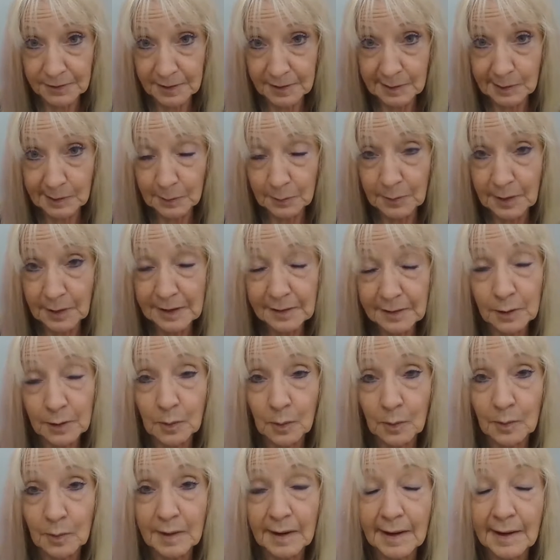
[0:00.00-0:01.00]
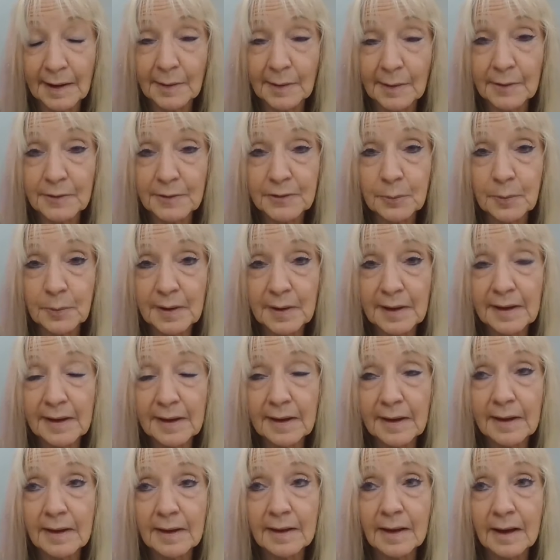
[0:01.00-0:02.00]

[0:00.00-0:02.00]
including the courthouse, we